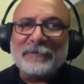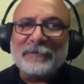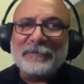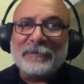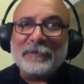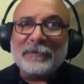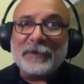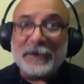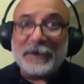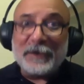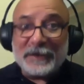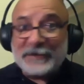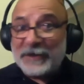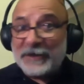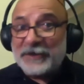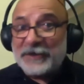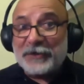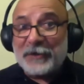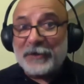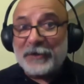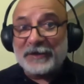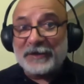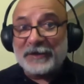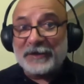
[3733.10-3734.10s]
he's
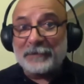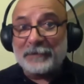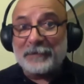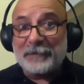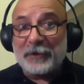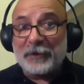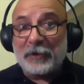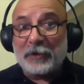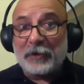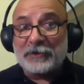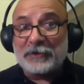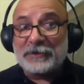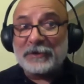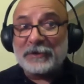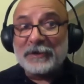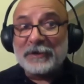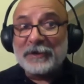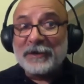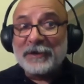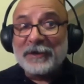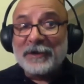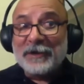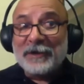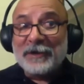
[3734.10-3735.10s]
educated, because
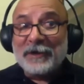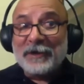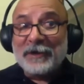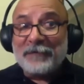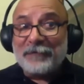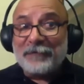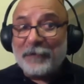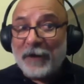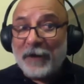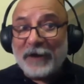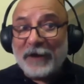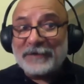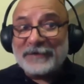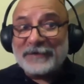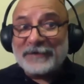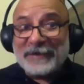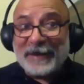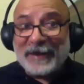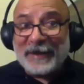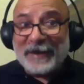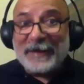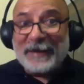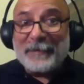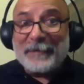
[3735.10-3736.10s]
if you ask
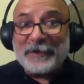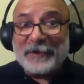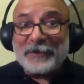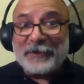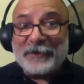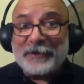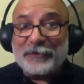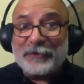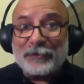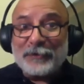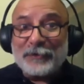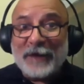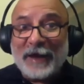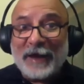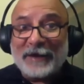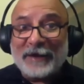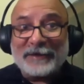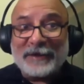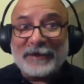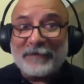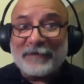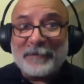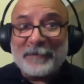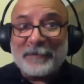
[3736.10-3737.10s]
anybody to do
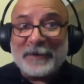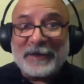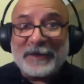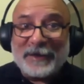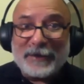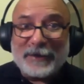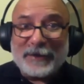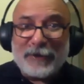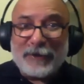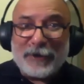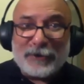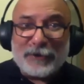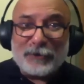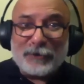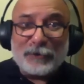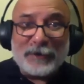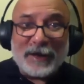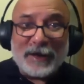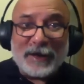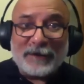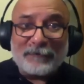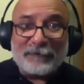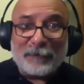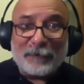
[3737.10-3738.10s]
that, everybody cannot do
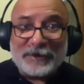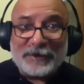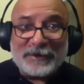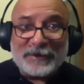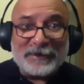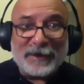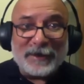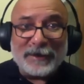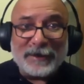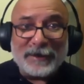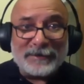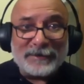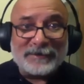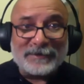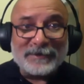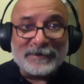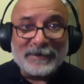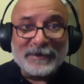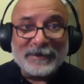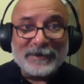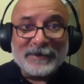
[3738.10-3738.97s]
that, what he does.